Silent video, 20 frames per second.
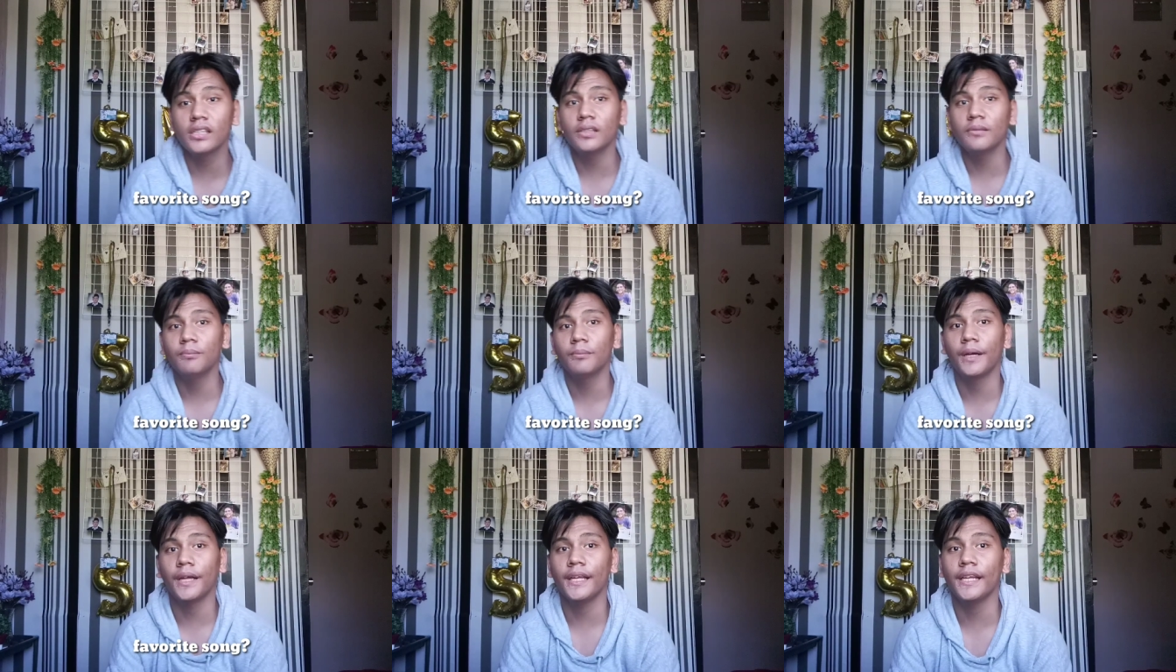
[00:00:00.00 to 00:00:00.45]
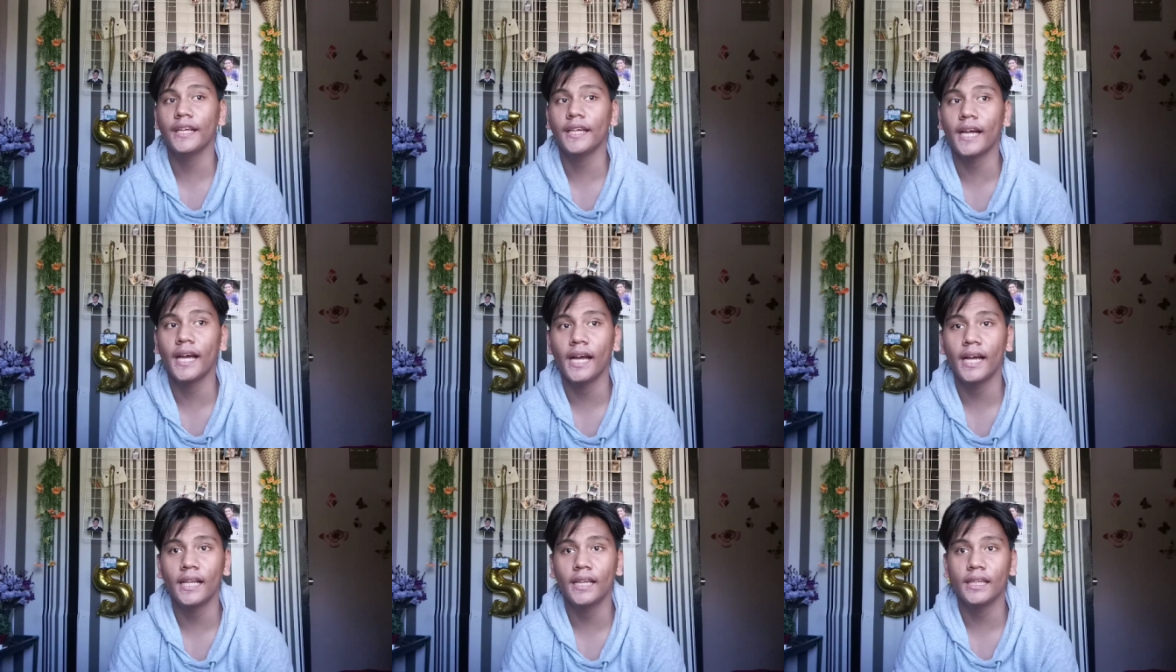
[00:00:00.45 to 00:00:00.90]
by
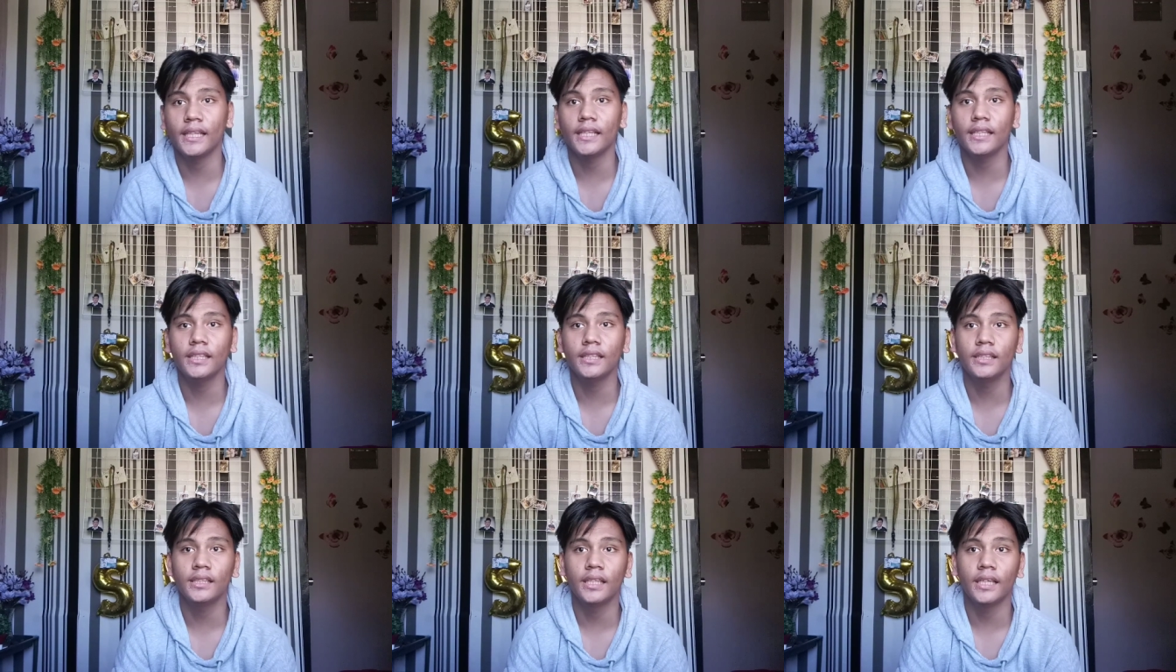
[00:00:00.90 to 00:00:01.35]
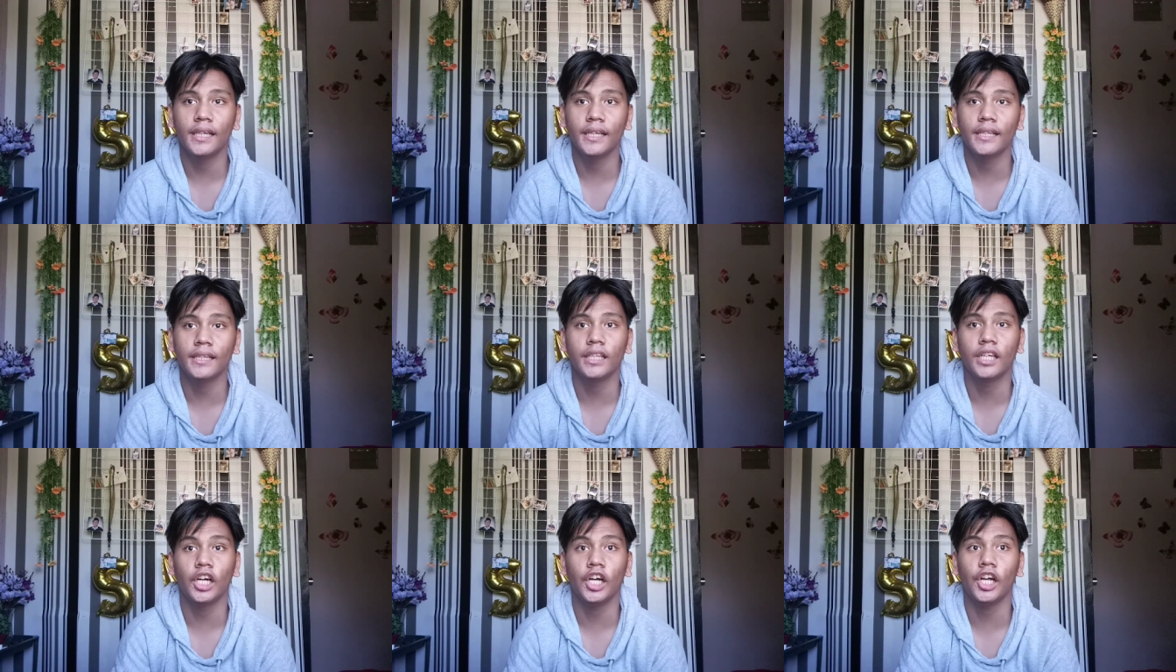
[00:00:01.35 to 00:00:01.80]
Khalid
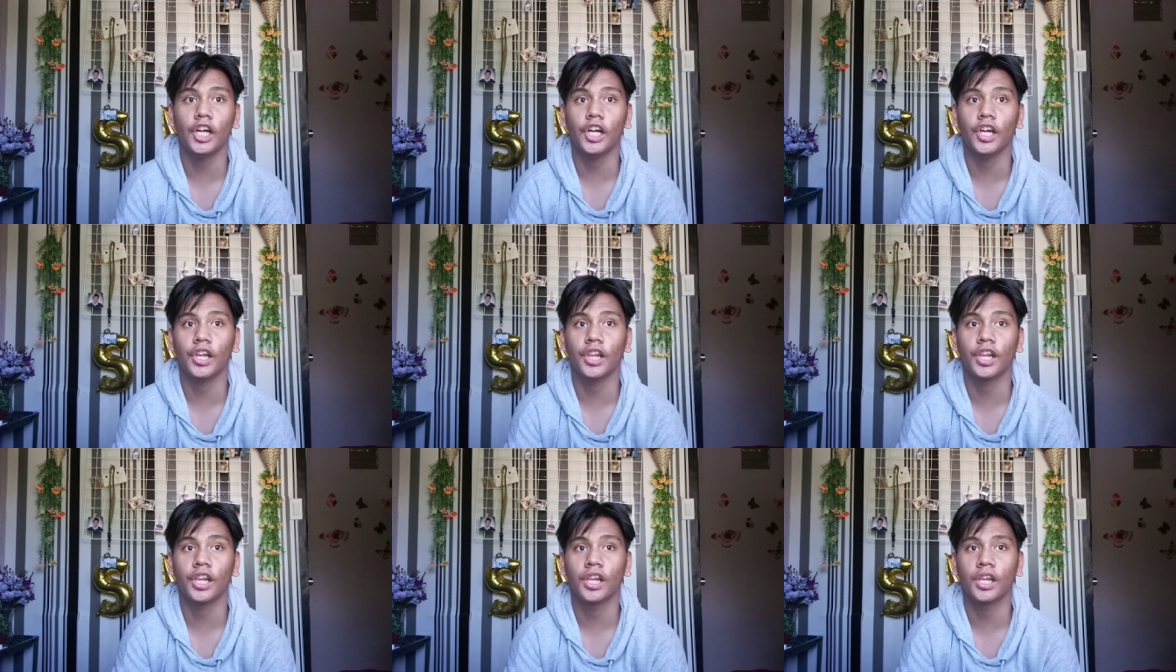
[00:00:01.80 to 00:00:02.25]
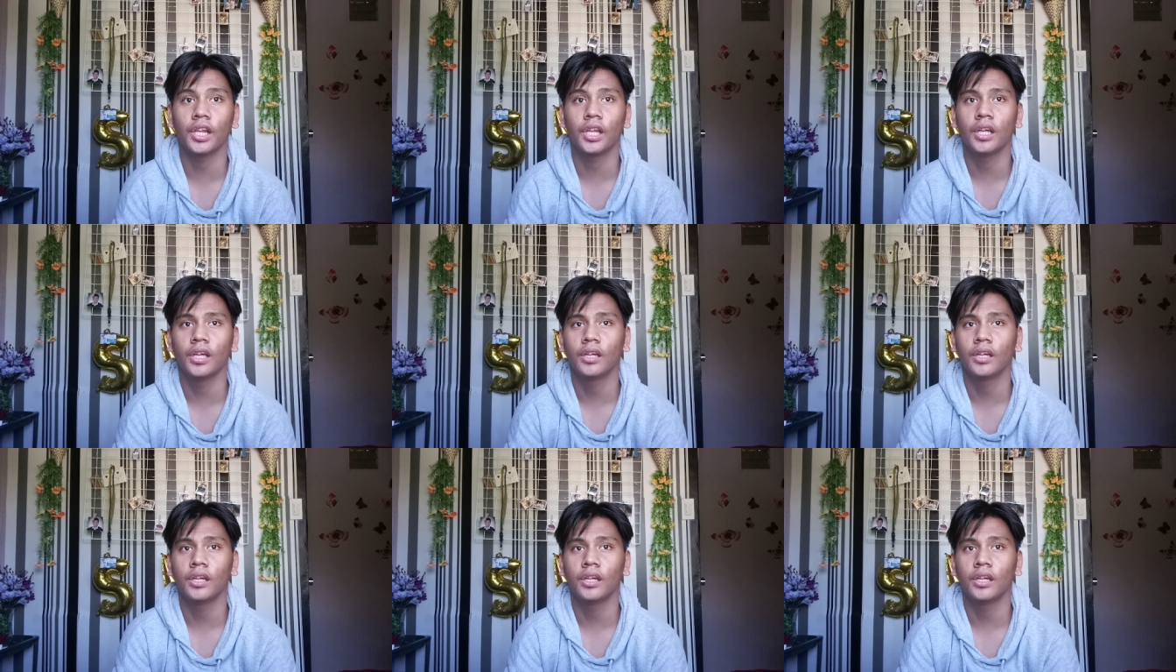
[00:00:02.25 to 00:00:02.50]
and Earth.